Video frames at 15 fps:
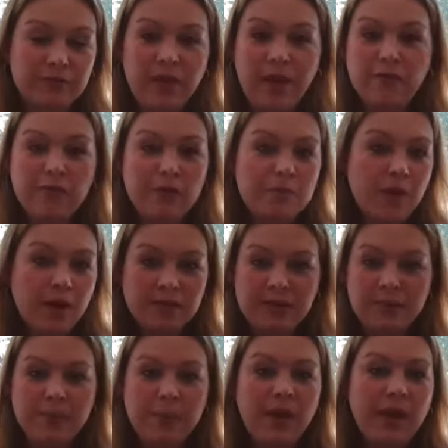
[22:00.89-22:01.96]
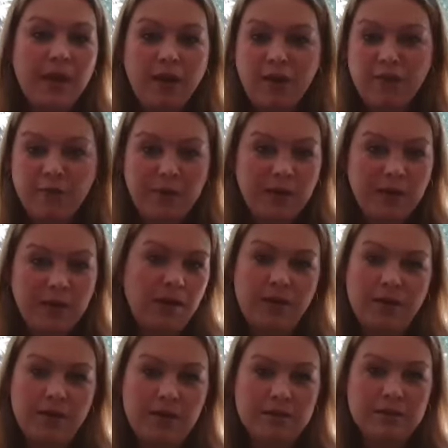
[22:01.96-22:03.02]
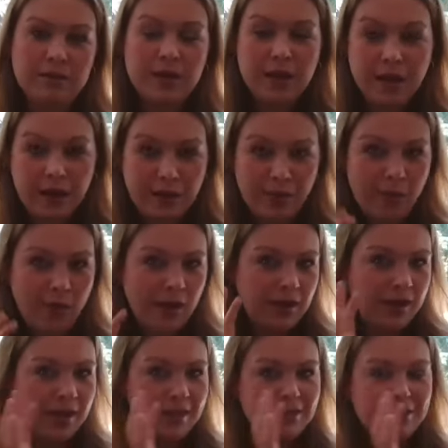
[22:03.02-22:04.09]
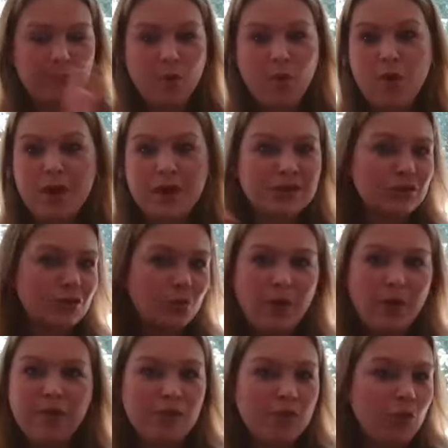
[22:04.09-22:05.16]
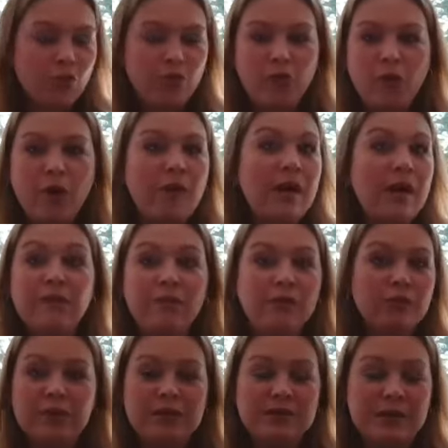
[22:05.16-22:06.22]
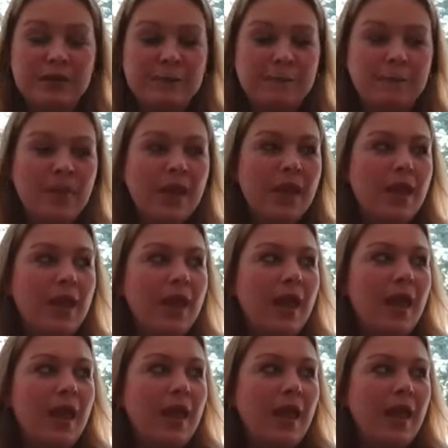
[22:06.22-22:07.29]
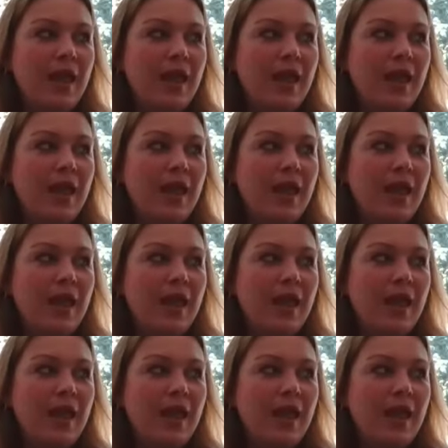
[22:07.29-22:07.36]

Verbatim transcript: Every month, I'm paying off my credit cards and I want to get the points or whatever for whatever reason. Mm-hmm.